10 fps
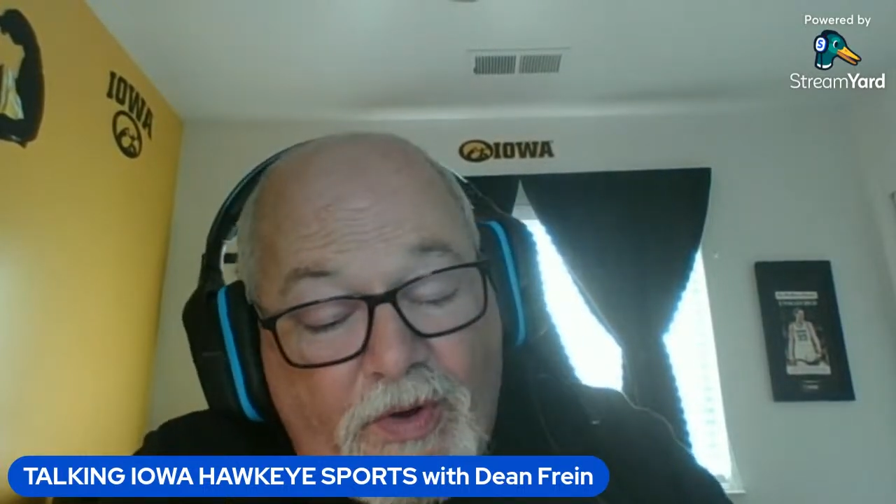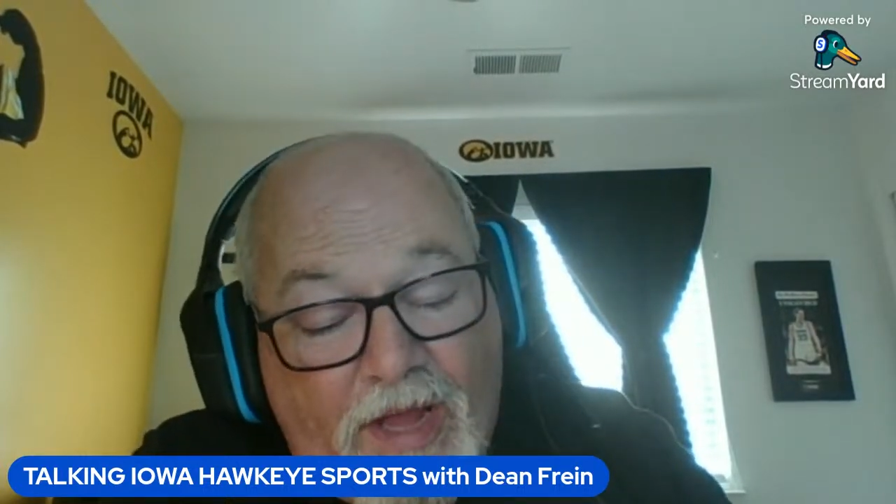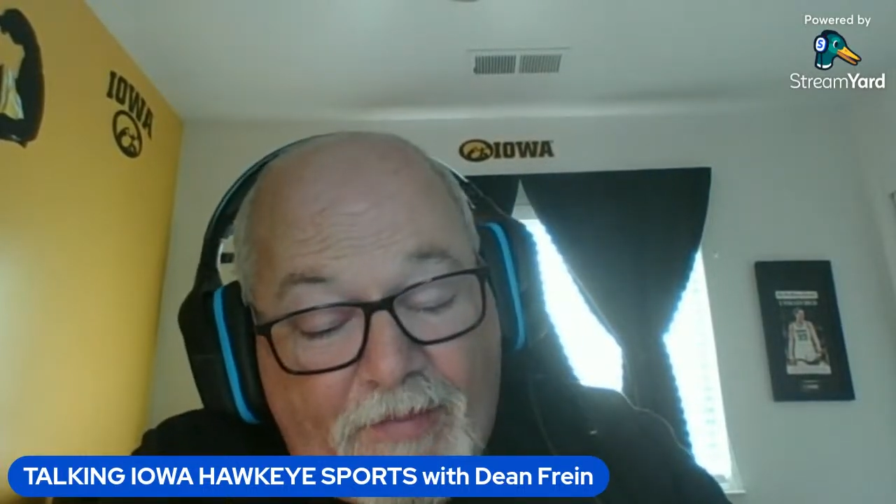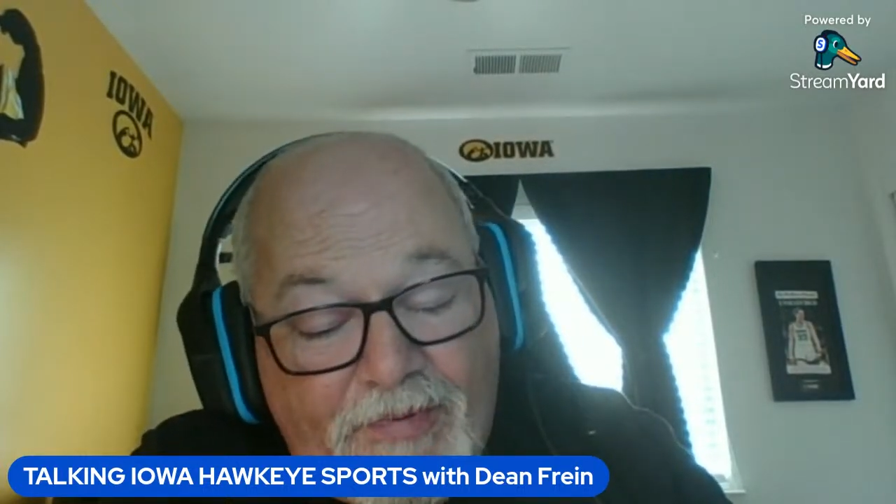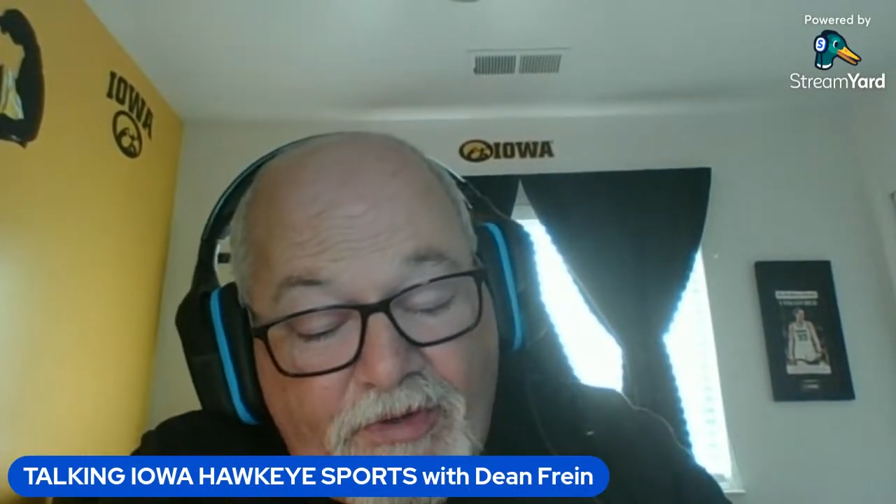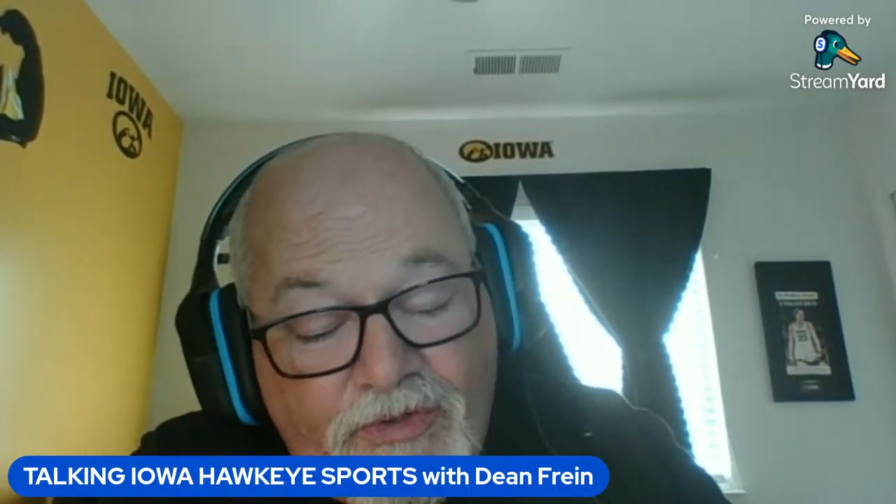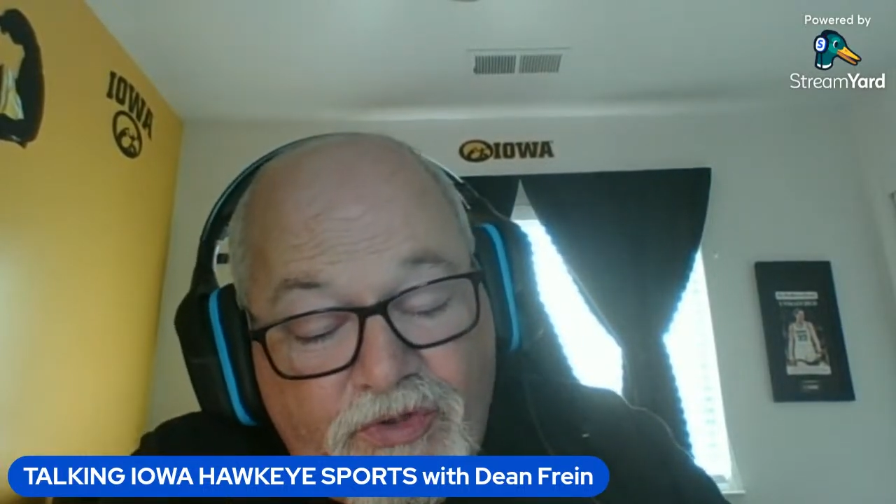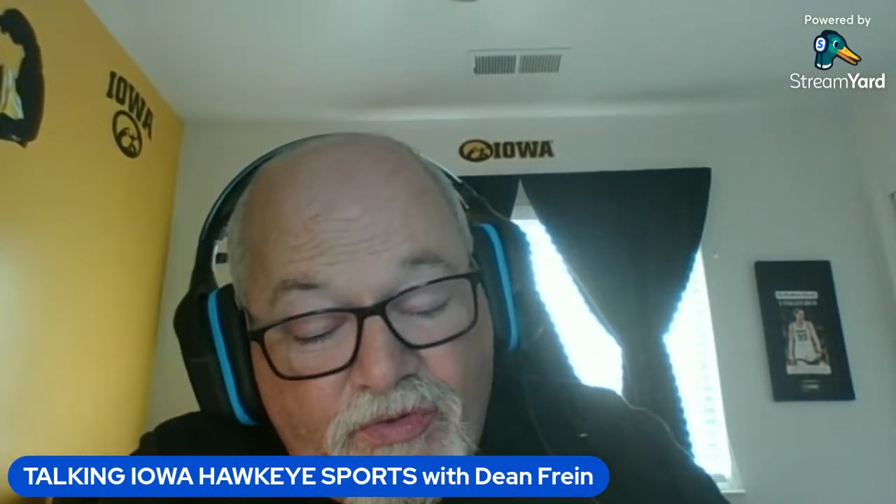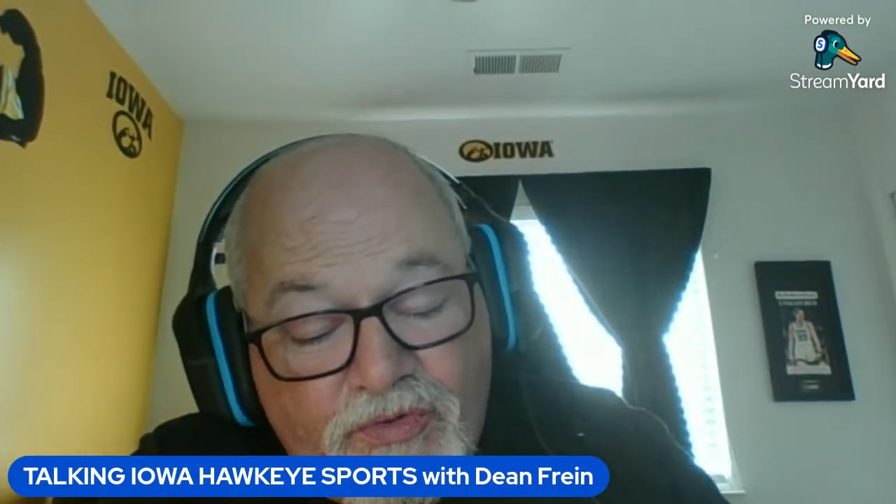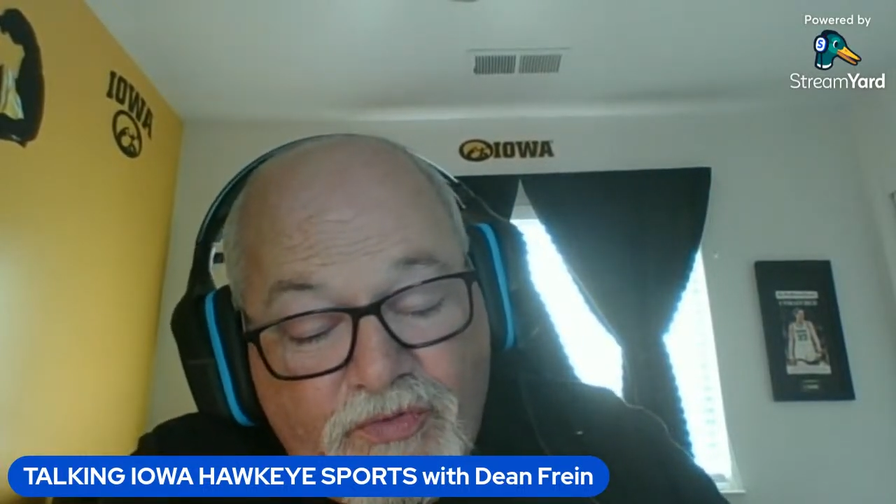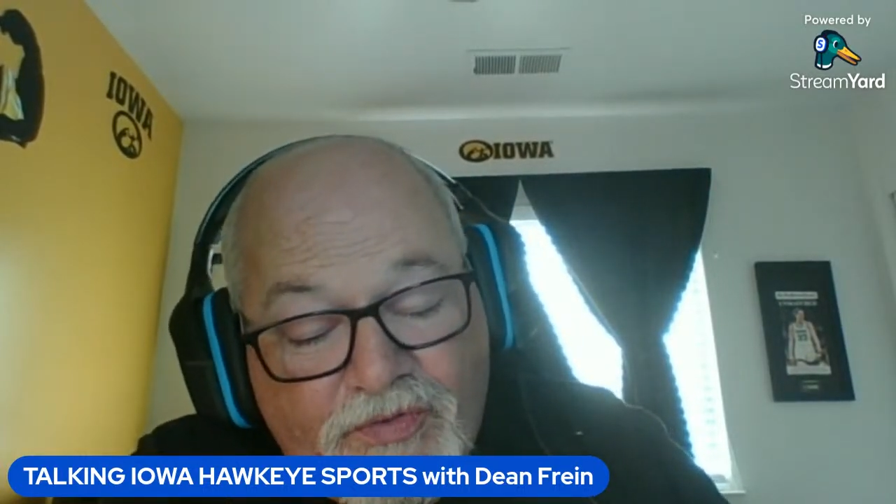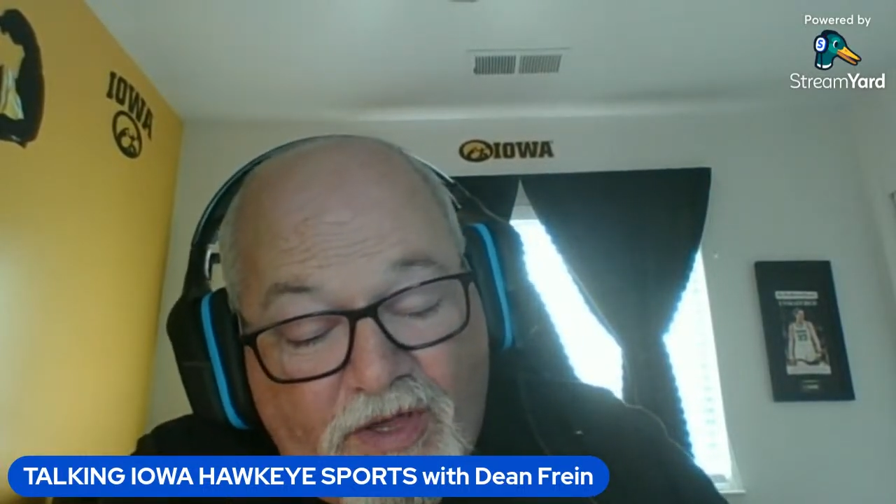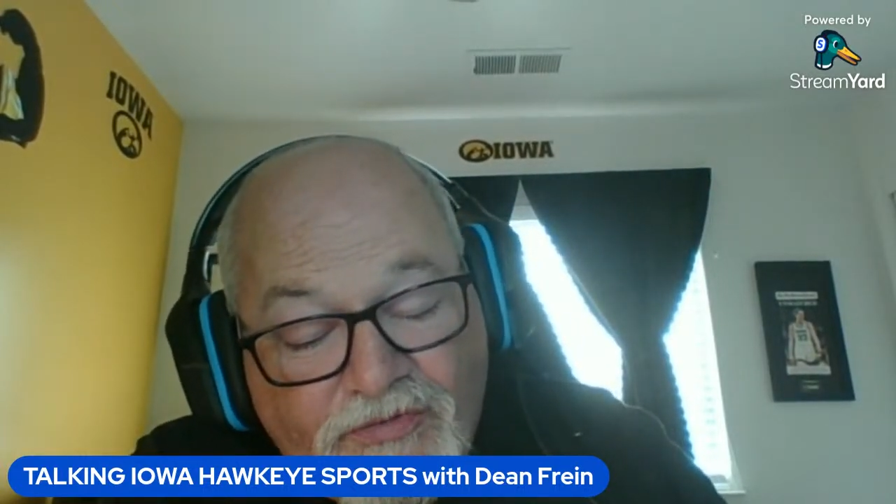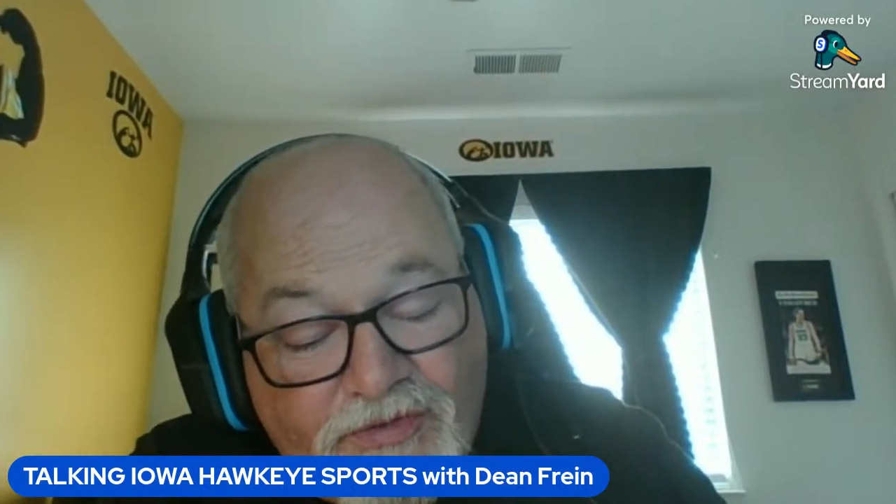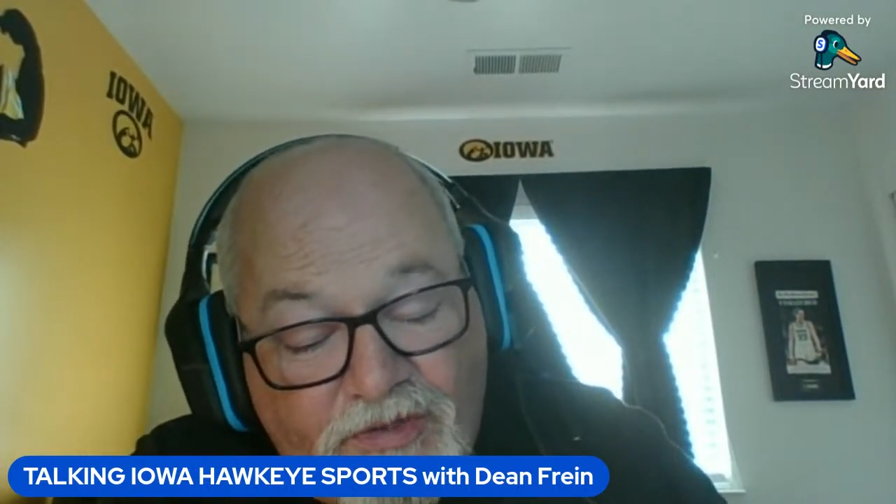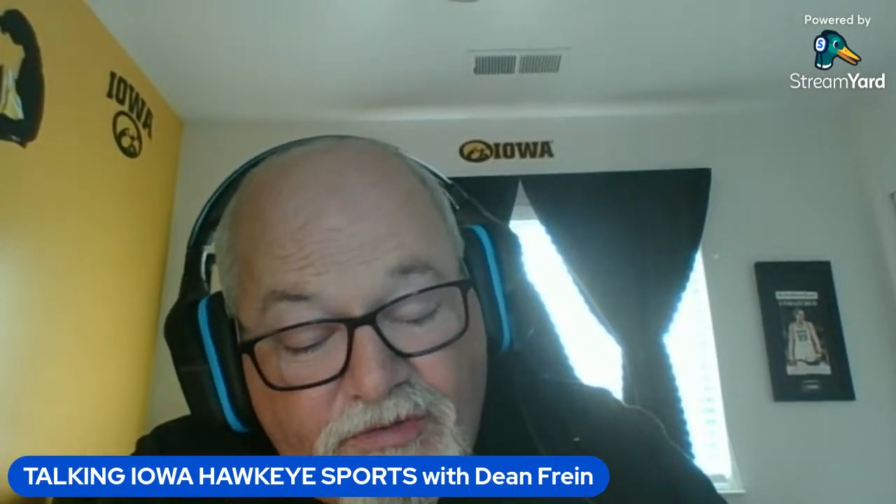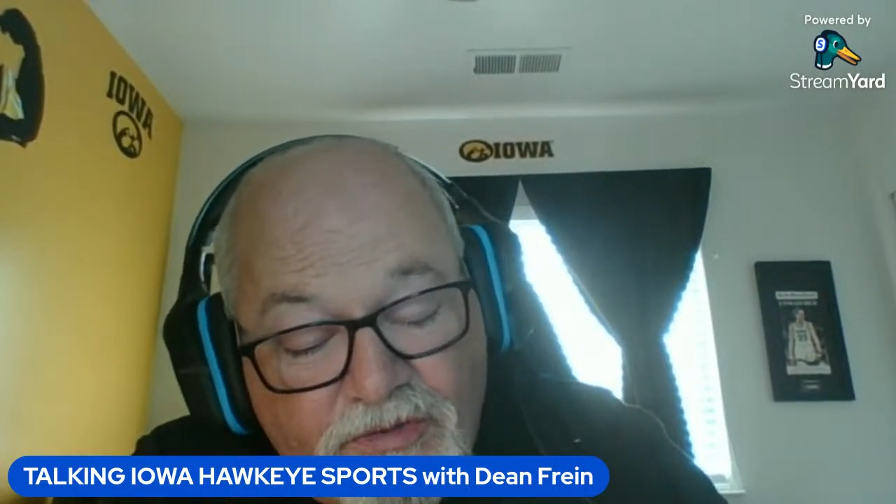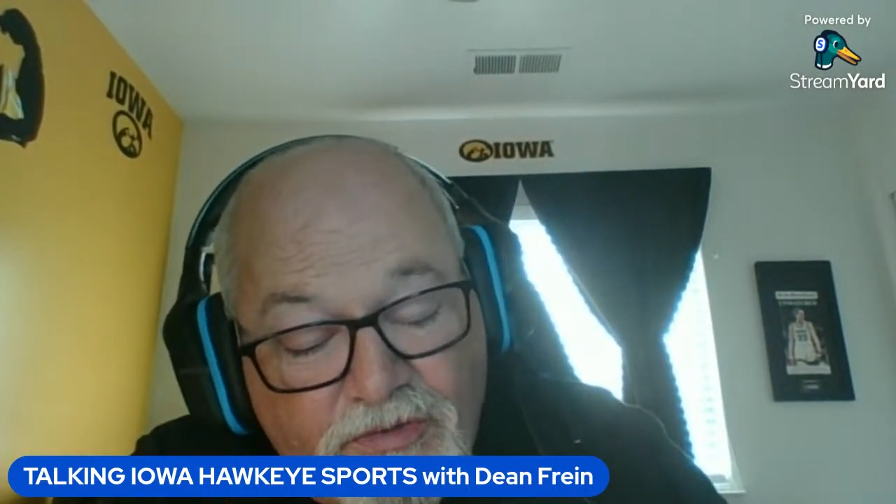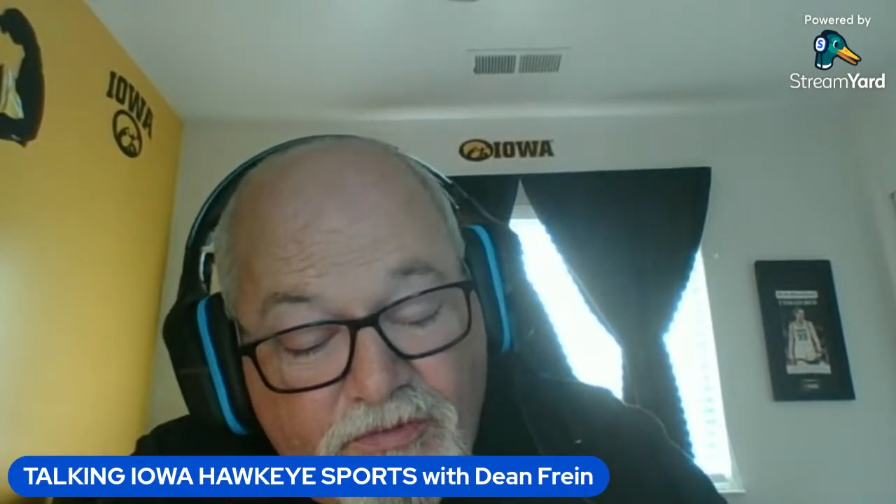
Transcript: happened in 2002,